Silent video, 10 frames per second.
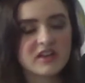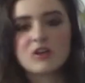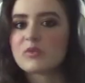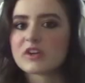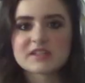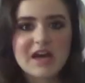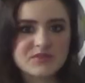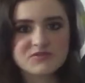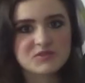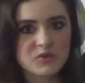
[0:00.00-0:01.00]
what
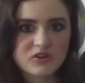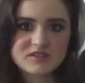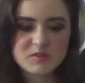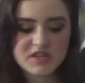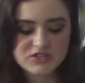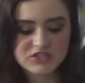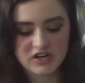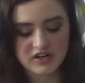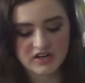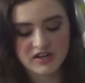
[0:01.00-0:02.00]
adaptive sports mean to
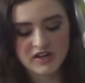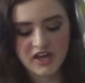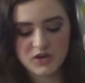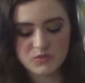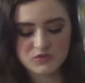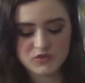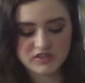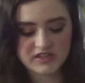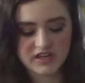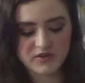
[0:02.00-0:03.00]
her. And we're really
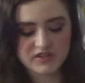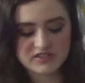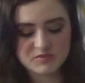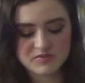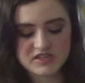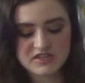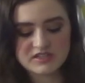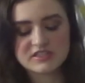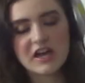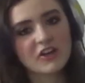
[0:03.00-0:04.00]
going to
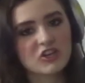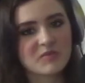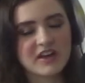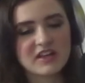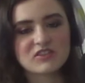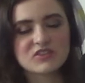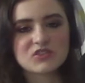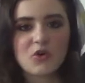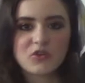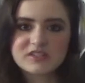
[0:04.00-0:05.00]
be documenting this
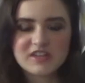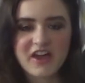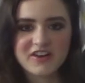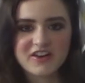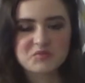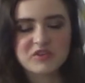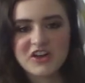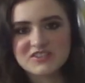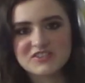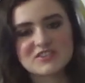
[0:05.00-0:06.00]
whole entire
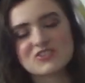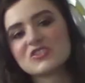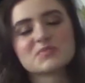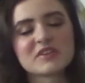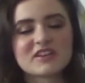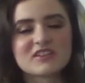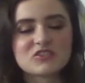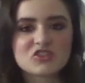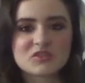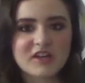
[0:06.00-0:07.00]
process that she's
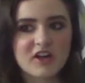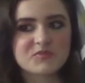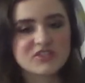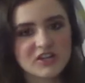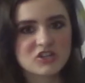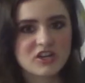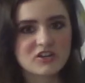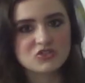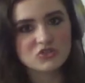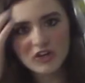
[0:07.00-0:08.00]
become such
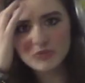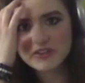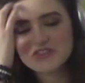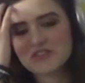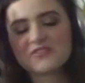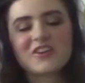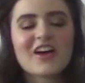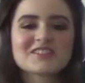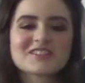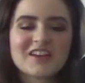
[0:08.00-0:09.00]
a trailblazer for
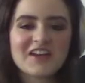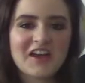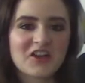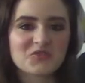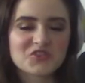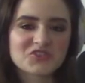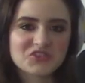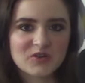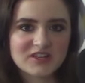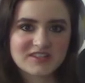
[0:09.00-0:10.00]
us, and we're
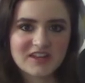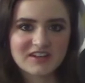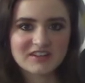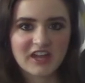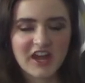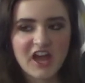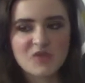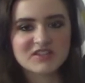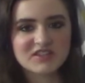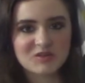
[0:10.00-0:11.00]
so excited that
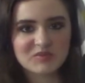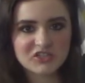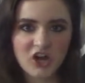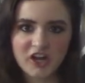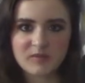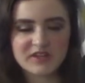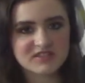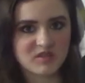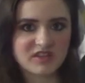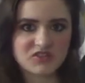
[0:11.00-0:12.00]
Abby's going to be talking about
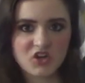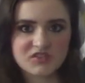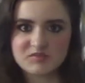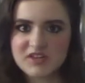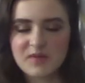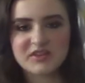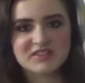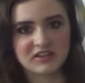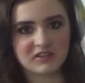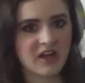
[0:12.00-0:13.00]
some of these awesome topics
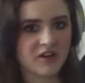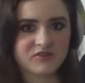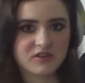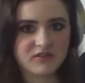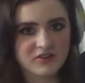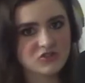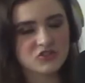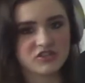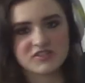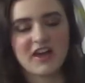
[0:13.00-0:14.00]
and a lot of the adventures
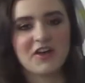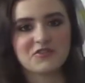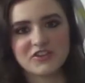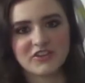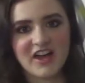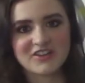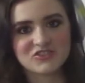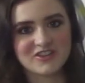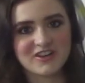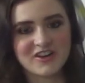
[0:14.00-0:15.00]
she's had over the
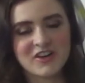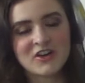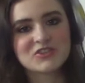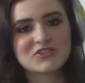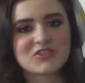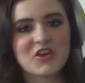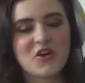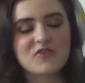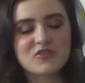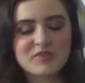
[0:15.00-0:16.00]
last year. So
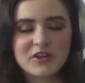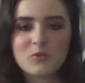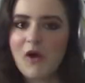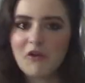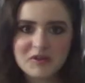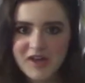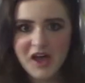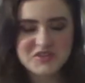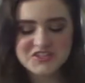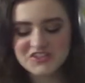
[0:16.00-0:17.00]
everybody, welcome
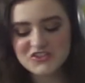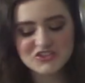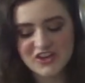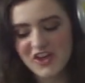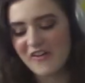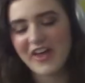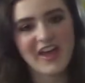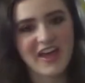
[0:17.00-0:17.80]
Abby to the show. Hey